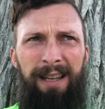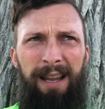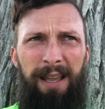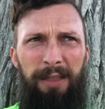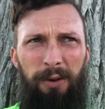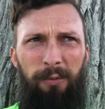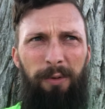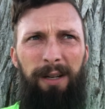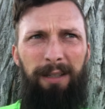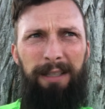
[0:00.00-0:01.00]
and they're
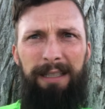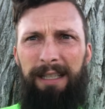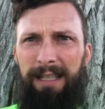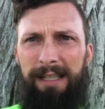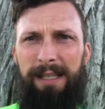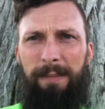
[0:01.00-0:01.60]
really needing some